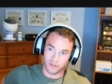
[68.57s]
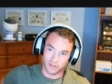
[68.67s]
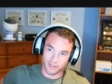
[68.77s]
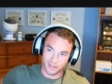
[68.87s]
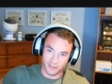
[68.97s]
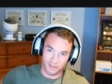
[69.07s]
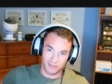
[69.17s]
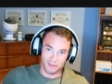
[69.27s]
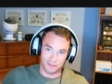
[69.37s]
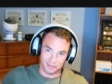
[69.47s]
honey peanut
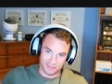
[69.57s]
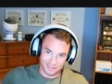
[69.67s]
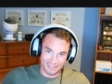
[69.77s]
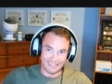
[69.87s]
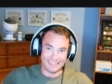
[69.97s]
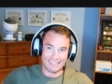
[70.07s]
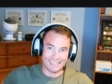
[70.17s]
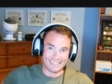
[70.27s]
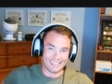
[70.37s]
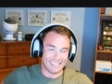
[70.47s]
butter.
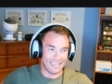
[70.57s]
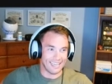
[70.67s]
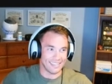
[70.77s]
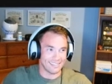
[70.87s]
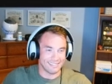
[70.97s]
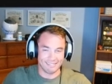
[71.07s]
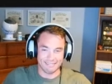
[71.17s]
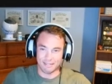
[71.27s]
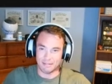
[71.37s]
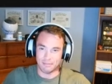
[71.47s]
Oh,
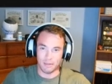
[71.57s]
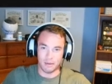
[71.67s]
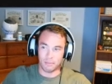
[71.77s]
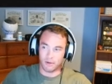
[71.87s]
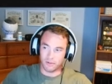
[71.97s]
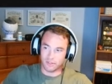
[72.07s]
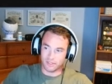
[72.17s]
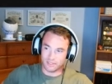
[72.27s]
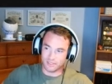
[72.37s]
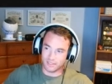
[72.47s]
yeah. Peanut
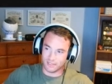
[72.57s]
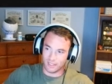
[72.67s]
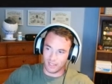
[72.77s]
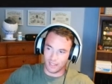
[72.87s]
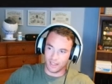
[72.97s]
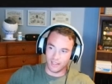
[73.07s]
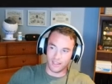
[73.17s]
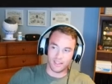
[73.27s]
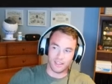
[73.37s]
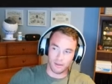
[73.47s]
butter is
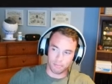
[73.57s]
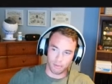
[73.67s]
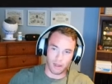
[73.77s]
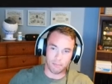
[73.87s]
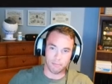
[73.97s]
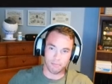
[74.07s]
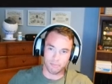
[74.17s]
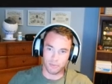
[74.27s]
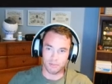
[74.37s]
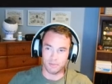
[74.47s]
a
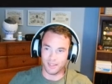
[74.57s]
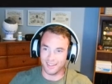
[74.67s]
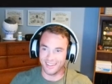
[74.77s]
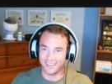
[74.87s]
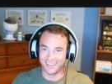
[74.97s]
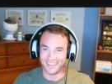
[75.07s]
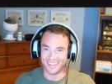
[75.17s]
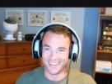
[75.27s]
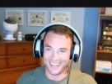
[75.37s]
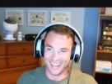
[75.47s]
problem with me.
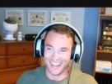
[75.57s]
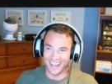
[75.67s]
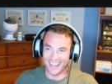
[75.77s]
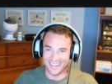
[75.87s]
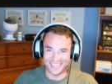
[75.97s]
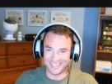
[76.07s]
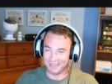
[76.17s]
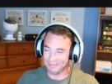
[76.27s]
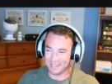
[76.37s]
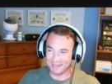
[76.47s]

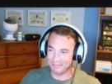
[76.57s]
Anything peanut